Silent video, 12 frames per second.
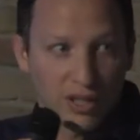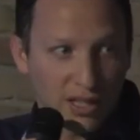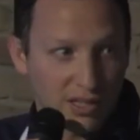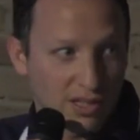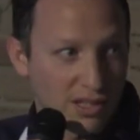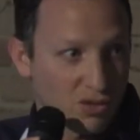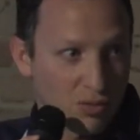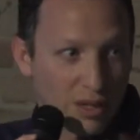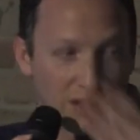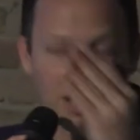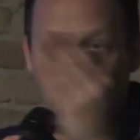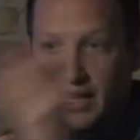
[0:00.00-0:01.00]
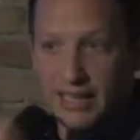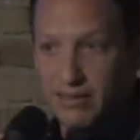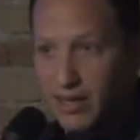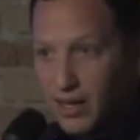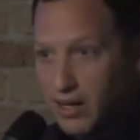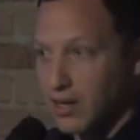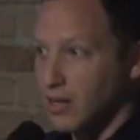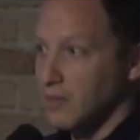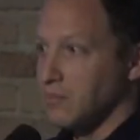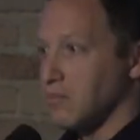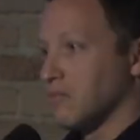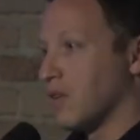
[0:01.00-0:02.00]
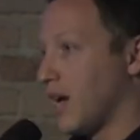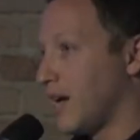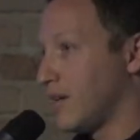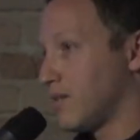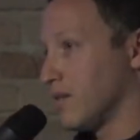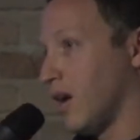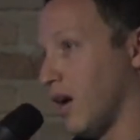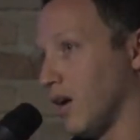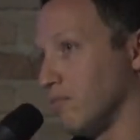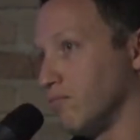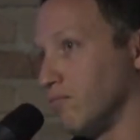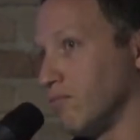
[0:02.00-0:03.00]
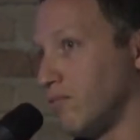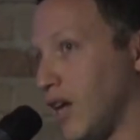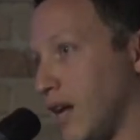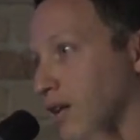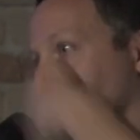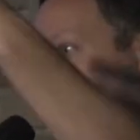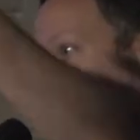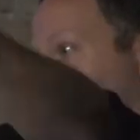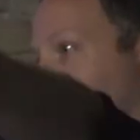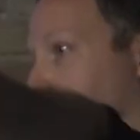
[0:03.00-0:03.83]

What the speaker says: Texas Instruments and Intel has a 10-year